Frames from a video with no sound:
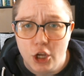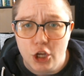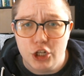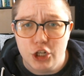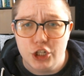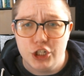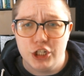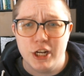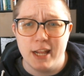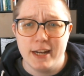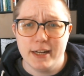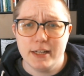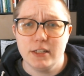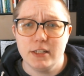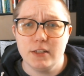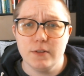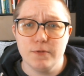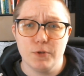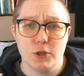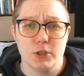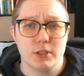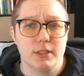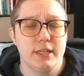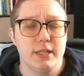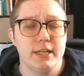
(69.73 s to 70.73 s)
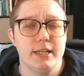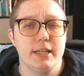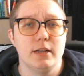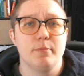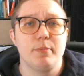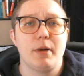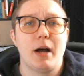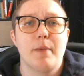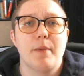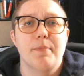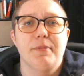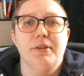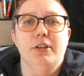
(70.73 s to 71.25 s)
Genetic diversity in a
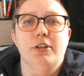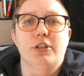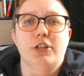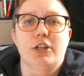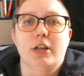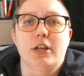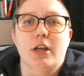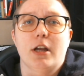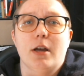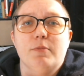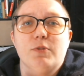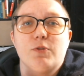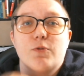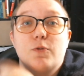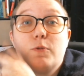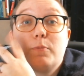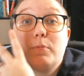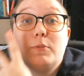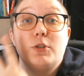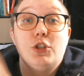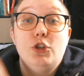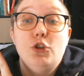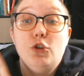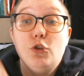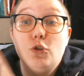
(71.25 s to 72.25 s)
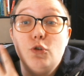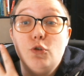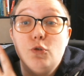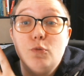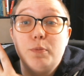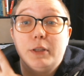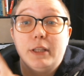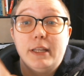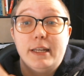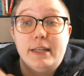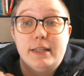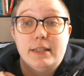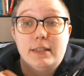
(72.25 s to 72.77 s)
population comes from two
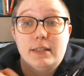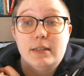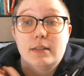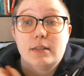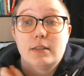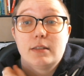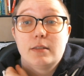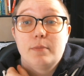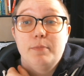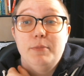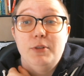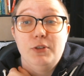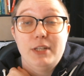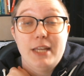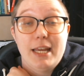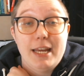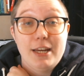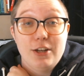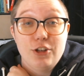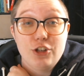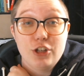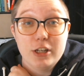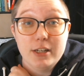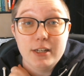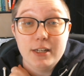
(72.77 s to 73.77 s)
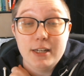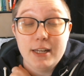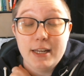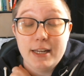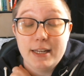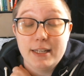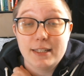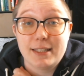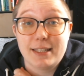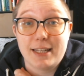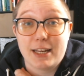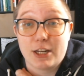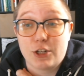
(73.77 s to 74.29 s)
places: mutation
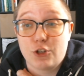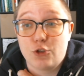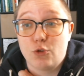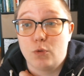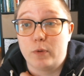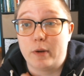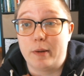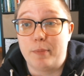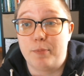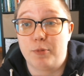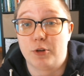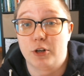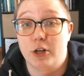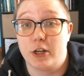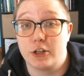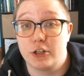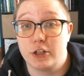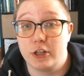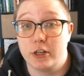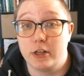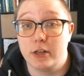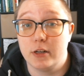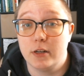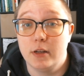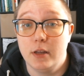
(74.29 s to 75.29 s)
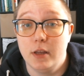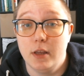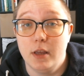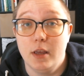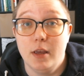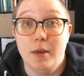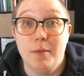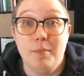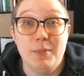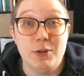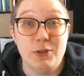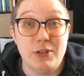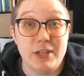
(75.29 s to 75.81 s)
and sexual reproduction.
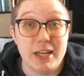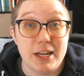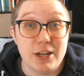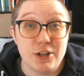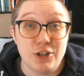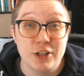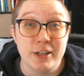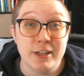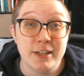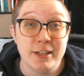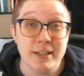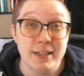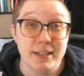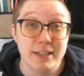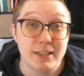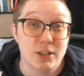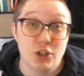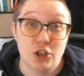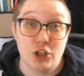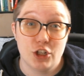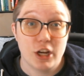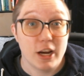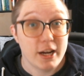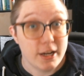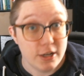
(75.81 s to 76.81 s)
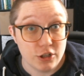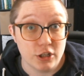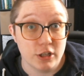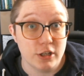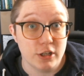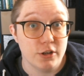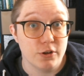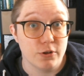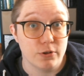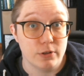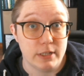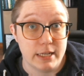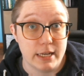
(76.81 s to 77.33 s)
Mutation is a change in
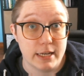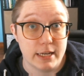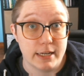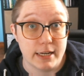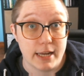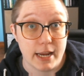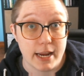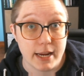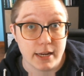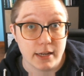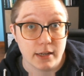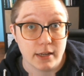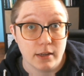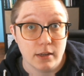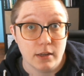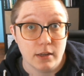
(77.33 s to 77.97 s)
your DNA.